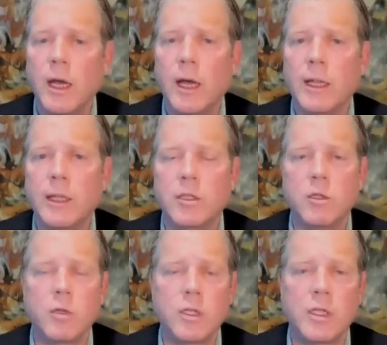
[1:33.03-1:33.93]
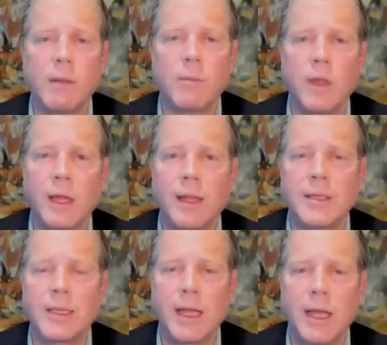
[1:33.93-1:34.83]
Let's do the same thing.
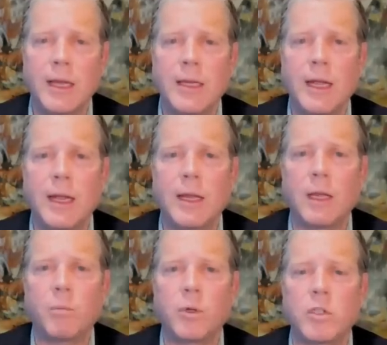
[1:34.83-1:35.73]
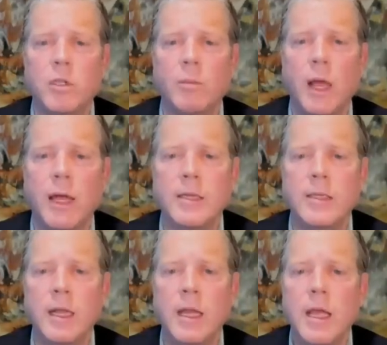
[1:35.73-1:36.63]
Let's annotate it and put some lines
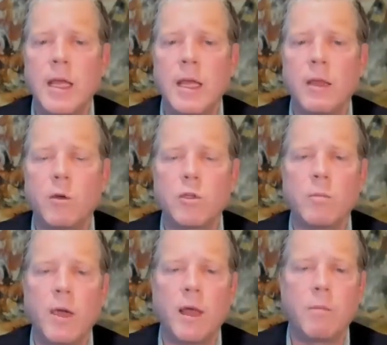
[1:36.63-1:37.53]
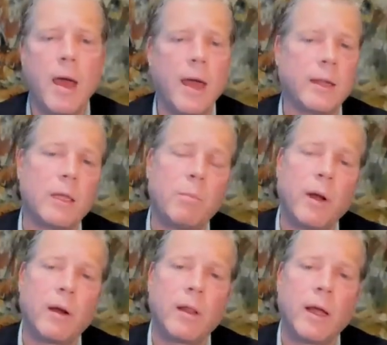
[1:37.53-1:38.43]
in. Those are mathematically
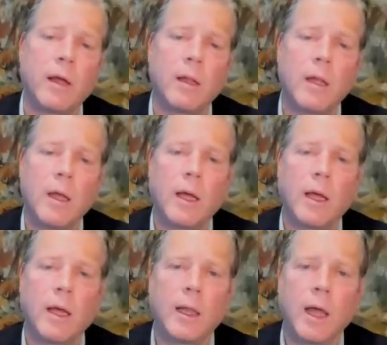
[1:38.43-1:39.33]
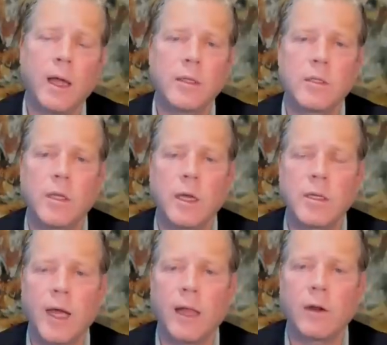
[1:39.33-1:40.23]
parallel lines,
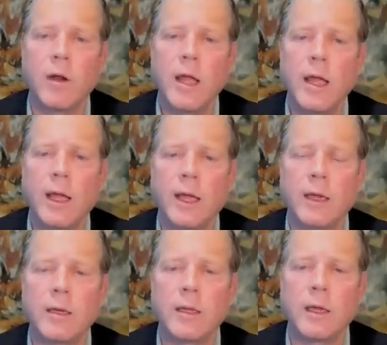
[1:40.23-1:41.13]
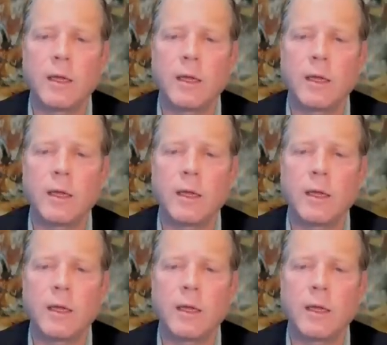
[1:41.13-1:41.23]
Tyler, and